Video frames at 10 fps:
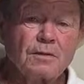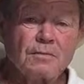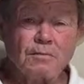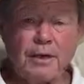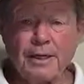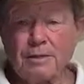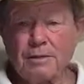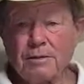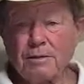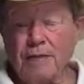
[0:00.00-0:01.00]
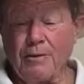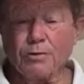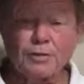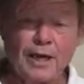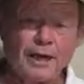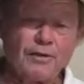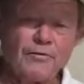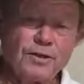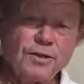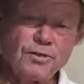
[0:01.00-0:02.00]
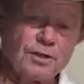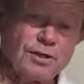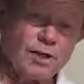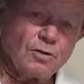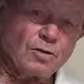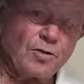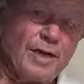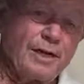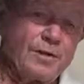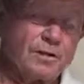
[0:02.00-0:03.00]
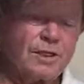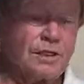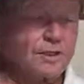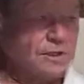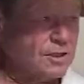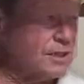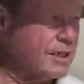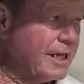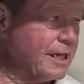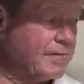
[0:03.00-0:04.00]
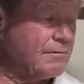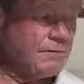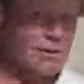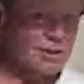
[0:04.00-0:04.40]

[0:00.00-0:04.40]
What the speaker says: But they will try to convince you they're dog trainers. And this is the second little